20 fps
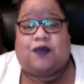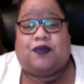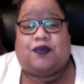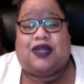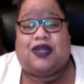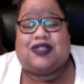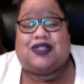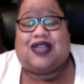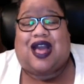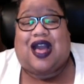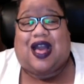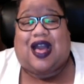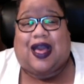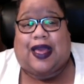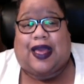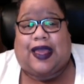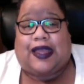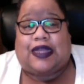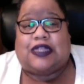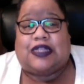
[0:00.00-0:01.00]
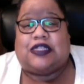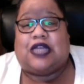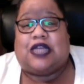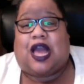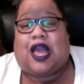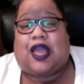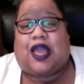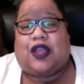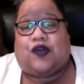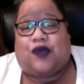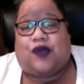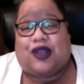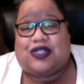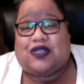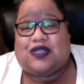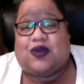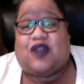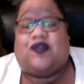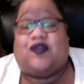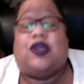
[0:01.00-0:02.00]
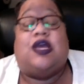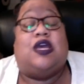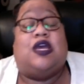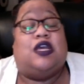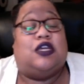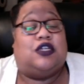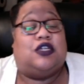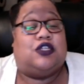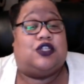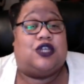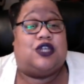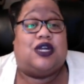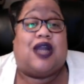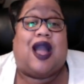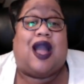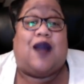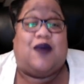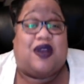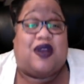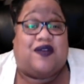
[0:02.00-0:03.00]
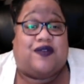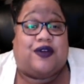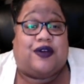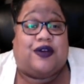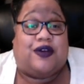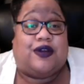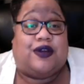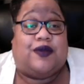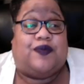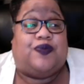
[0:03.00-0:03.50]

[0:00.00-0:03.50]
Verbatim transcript: But I digress or whatever. Chuck, however,